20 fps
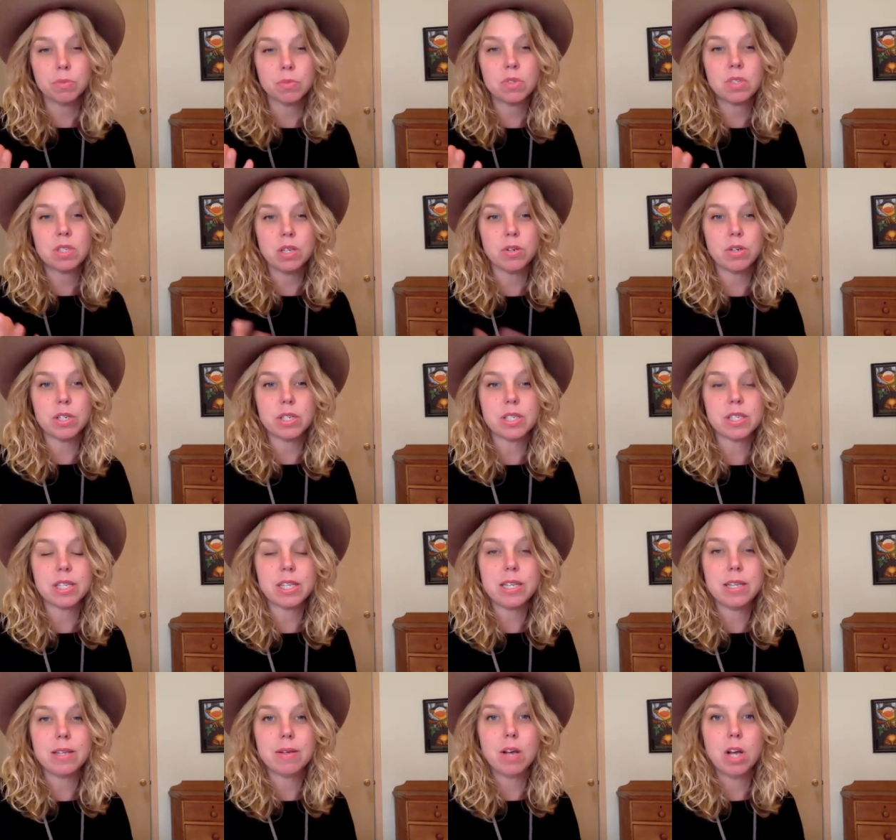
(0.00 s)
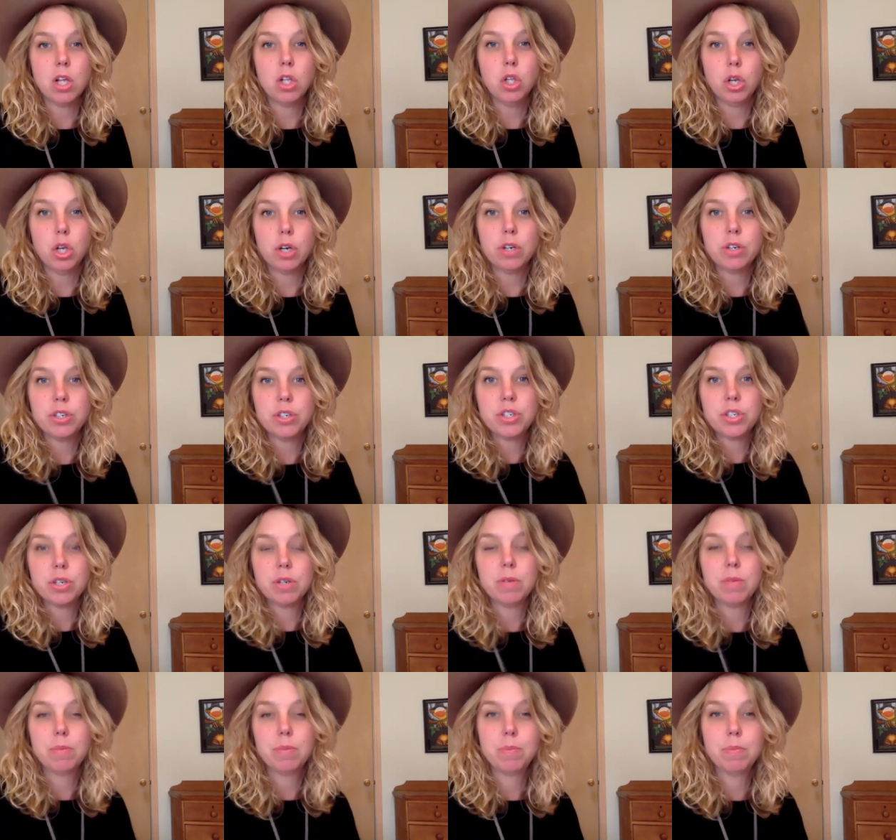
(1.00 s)
seriously a large
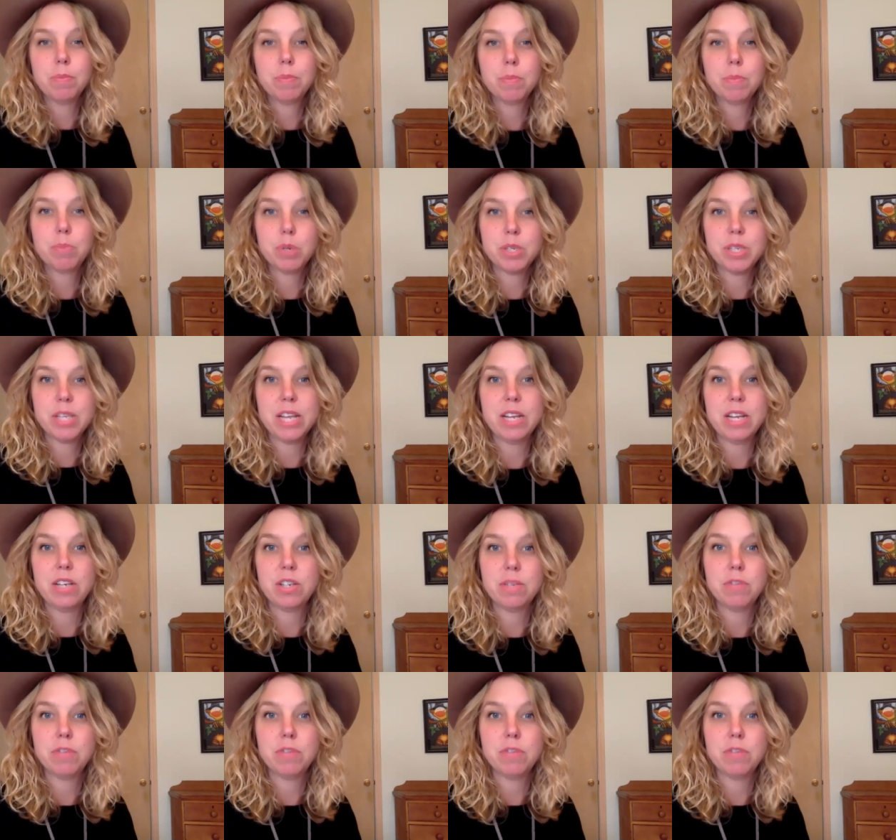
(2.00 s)
percentage